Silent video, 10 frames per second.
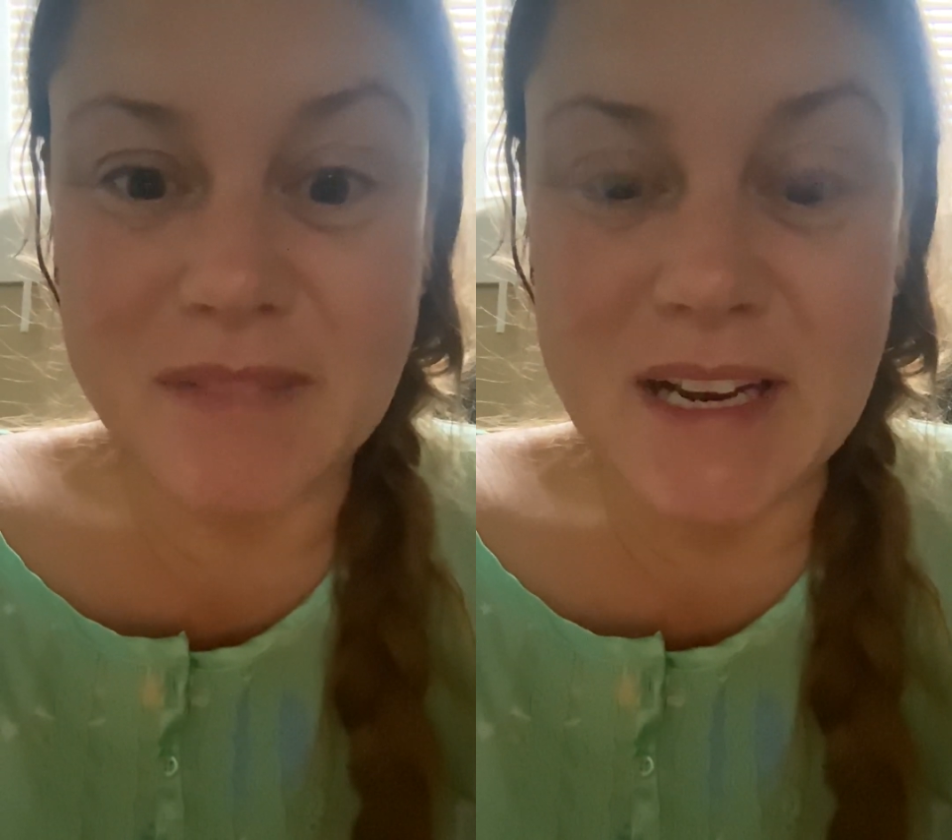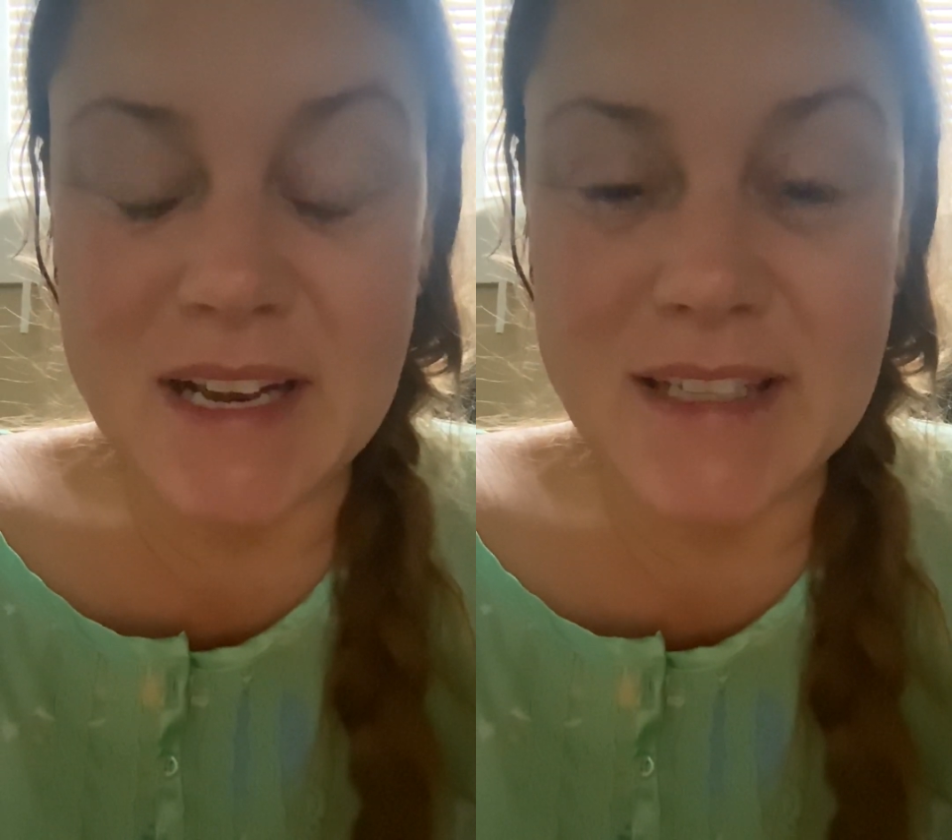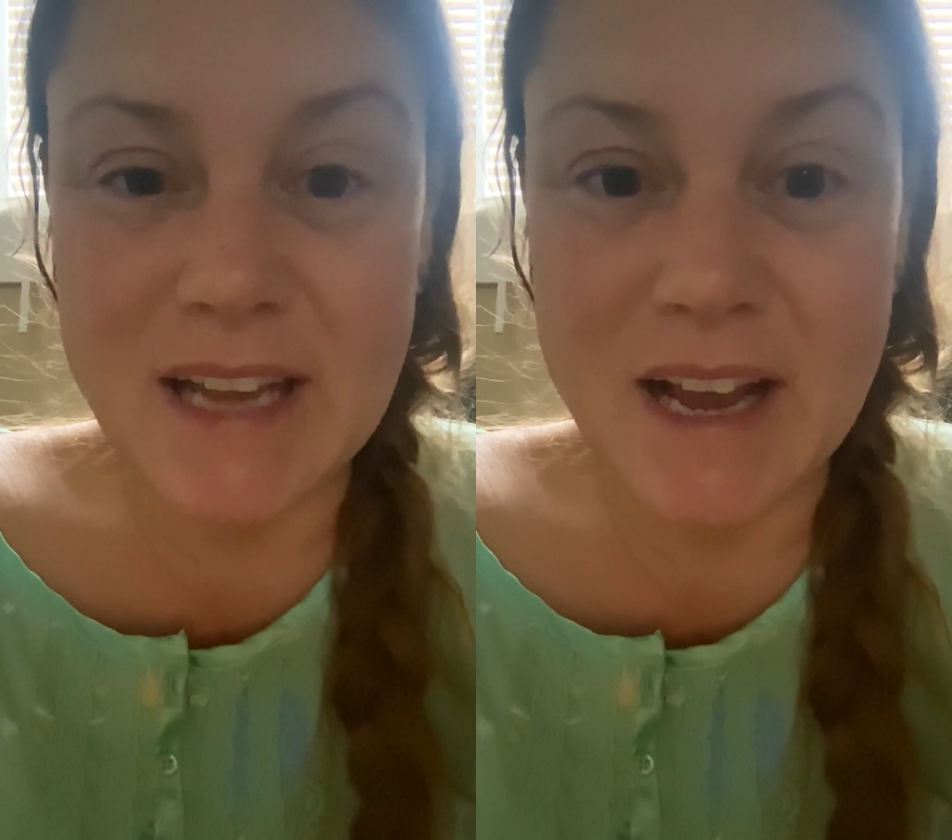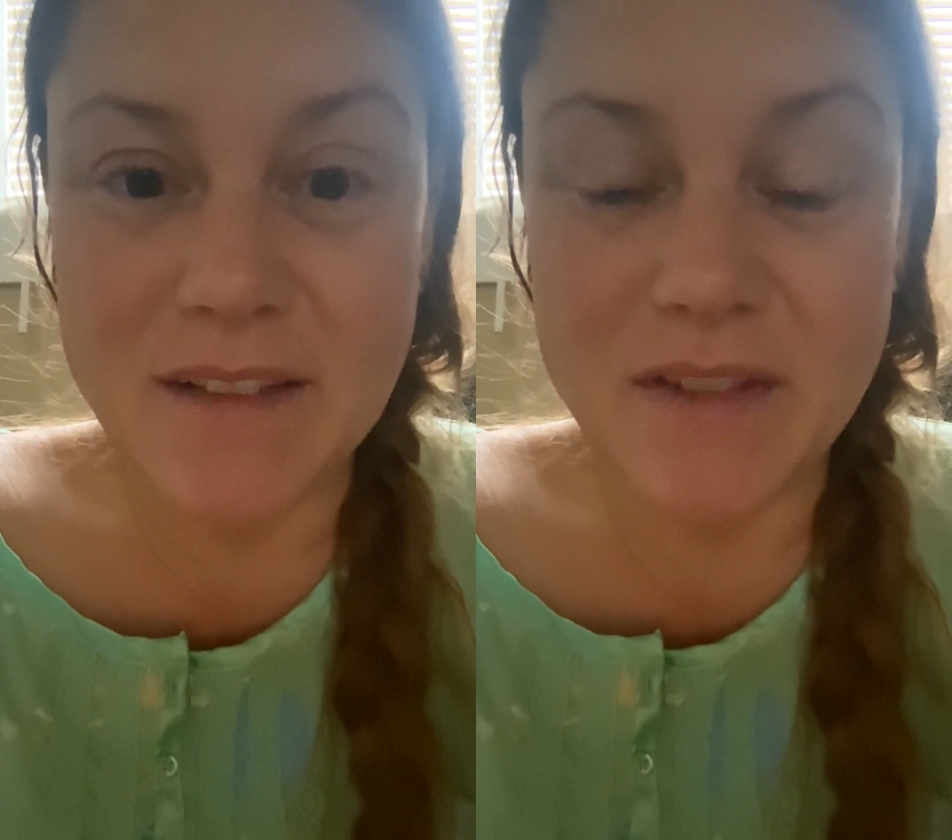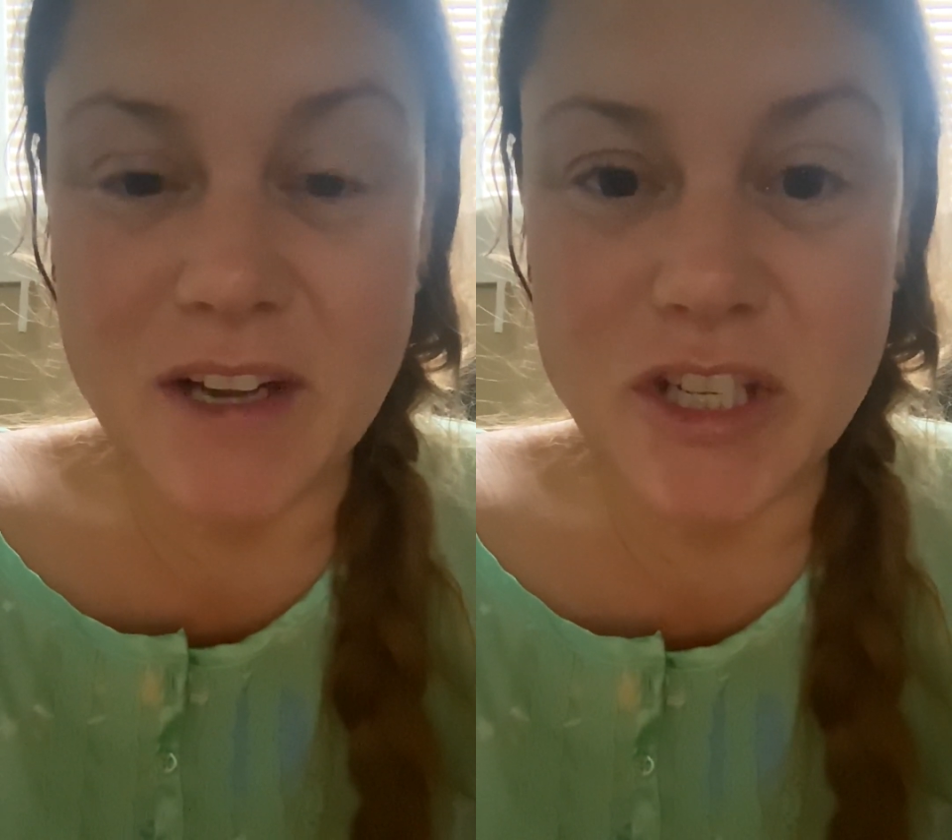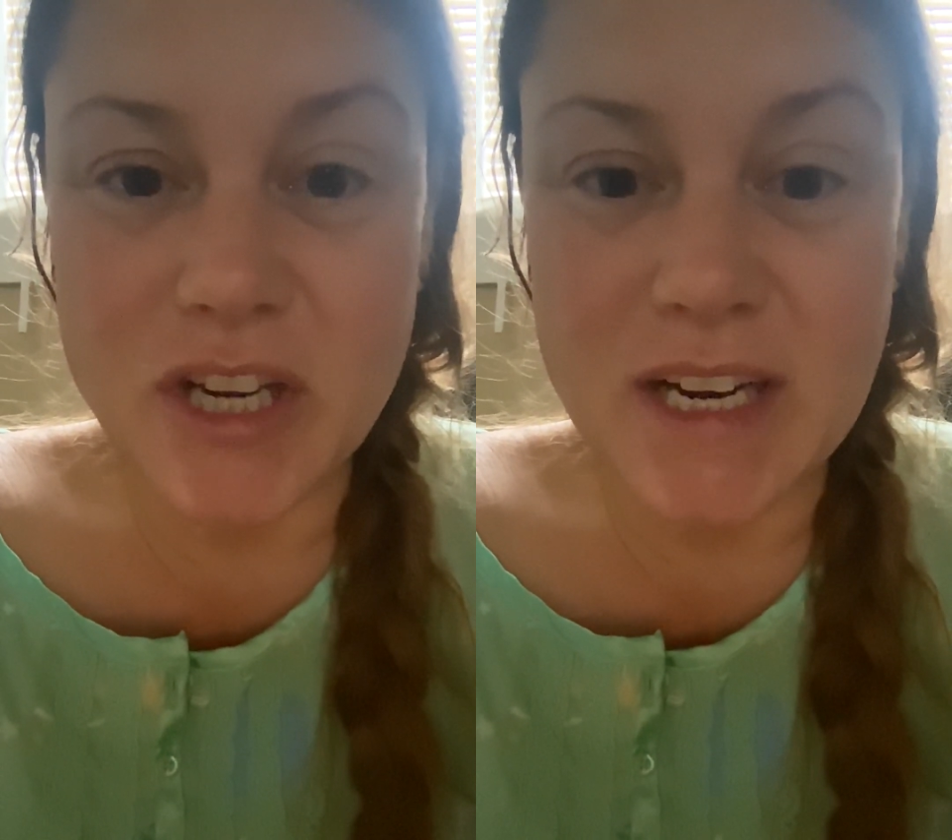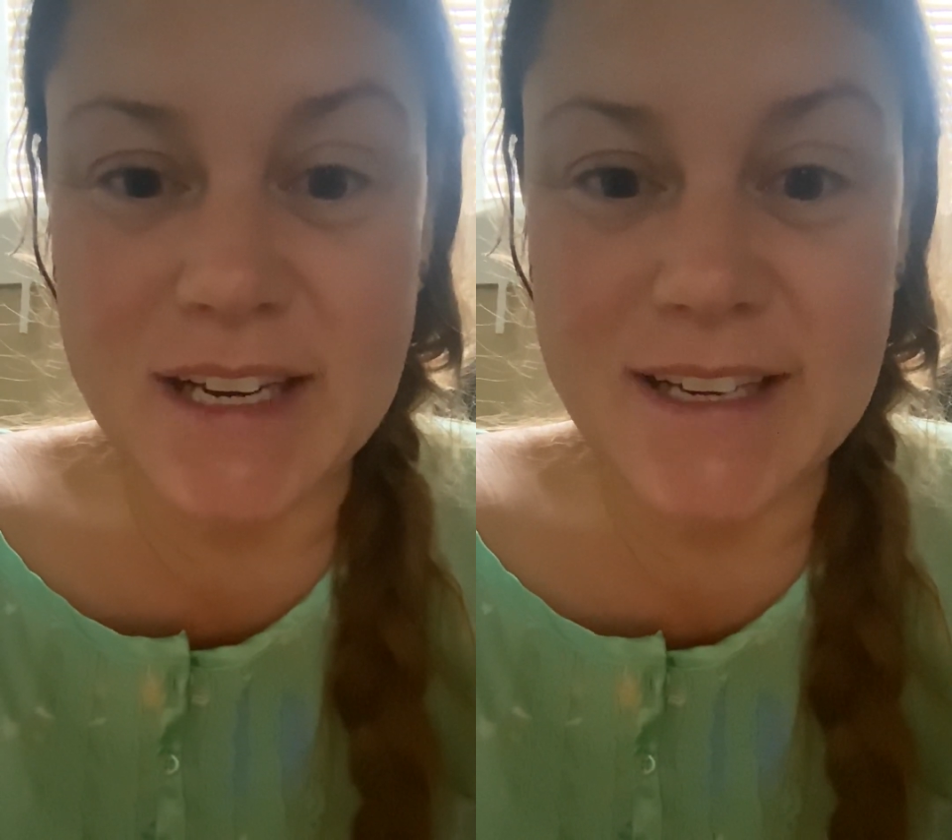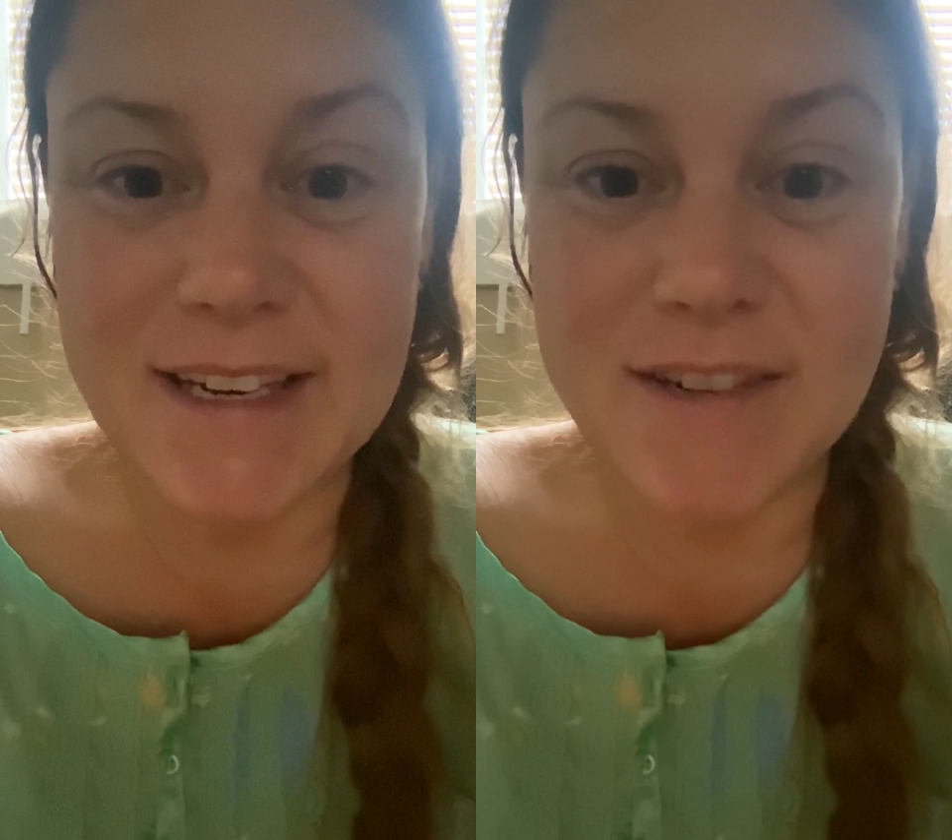because of
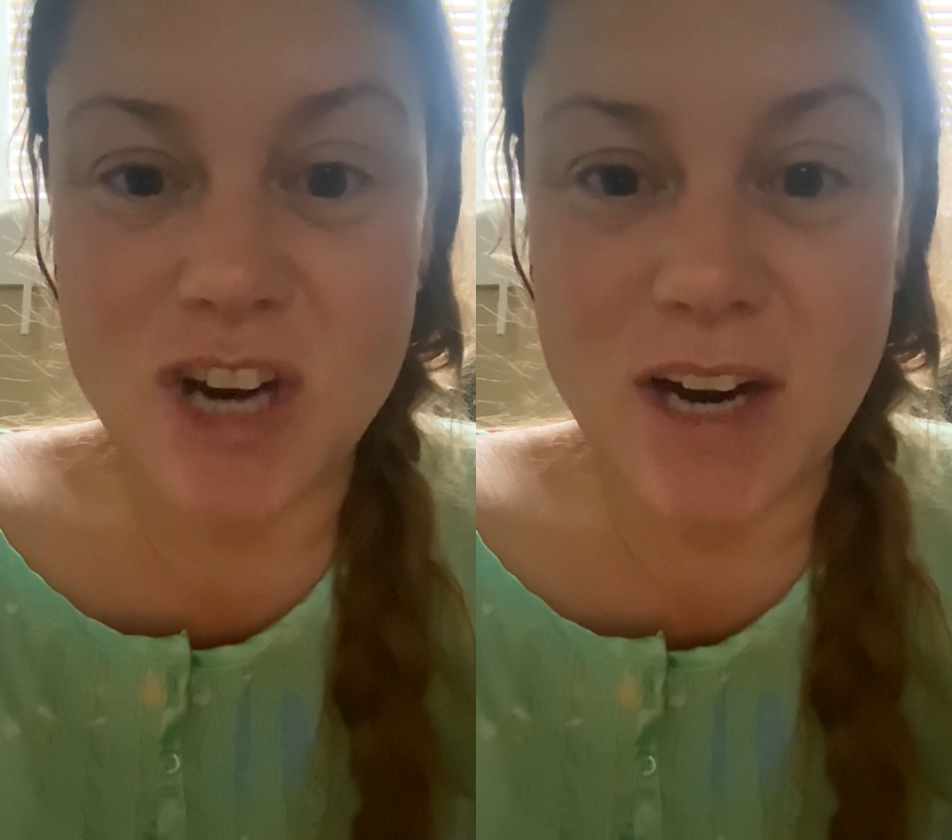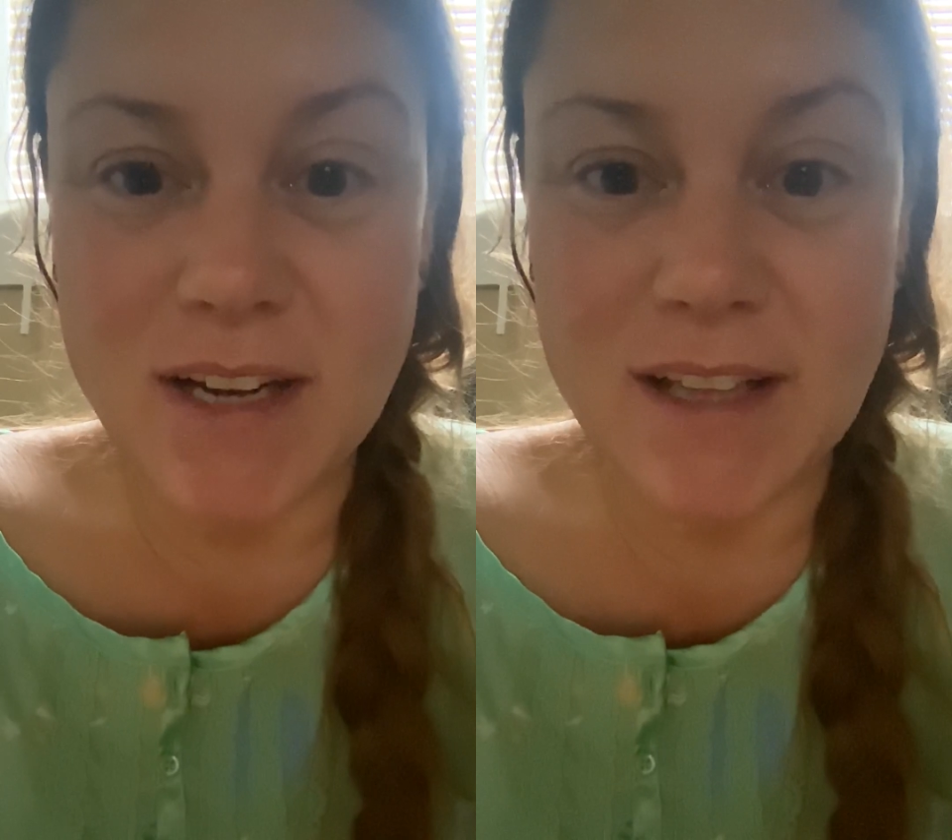untreated chronic